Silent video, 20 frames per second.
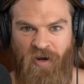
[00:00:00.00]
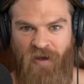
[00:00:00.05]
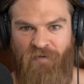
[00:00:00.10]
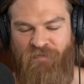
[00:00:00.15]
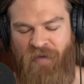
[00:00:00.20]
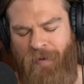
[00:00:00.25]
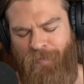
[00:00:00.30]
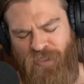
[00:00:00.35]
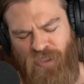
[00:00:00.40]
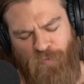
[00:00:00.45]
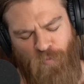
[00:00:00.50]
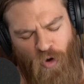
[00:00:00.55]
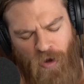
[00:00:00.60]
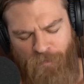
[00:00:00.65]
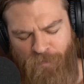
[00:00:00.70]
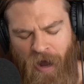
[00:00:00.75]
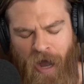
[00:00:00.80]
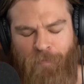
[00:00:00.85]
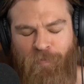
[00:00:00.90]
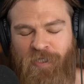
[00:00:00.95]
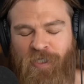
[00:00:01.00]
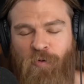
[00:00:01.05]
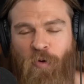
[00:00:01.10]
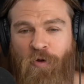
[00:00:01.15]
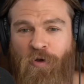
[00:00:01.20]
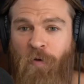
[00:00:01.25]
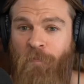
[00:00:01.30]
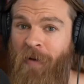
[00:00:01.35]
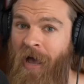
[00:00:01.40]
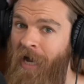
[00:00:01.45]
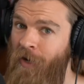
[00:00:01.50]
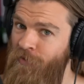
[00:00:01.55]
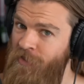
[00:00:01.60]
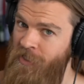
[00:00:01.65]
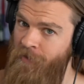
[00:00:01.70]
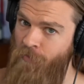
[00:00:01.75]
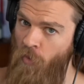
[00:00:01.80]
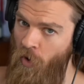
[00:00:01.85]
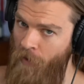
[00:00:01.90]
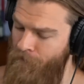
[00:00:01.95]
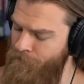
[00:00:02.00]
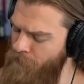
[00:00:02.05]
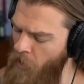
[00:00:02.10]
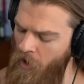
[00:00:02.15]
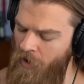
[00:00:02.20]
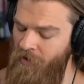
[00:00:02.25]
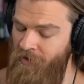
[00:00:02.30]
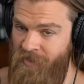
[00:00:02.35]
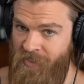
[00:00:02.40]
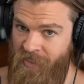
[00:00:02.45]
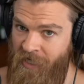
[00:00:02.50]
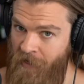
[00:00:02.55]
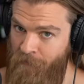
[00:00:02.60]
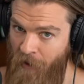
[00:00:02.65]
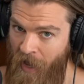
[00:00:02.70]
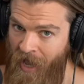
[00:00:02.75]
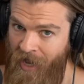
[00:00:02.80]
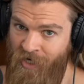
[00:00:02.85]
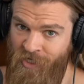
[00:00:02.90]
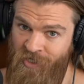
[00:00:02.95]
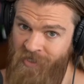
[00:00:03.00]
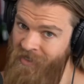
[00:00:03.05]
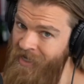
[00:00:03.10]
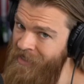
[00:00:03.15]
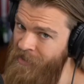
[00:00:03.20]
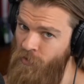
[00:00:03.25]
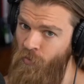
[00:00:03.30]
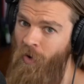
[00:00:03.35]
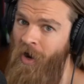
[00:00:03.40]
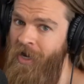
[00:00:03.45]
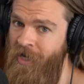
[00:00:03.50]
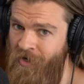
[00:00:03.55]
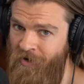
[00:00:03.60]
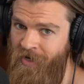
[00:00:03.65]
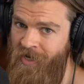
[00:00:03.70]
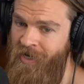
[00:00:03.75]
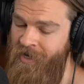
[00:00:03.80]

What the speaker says: going on, fam? It's your boy Papa Swolio back with some more balls deep action. That's why you're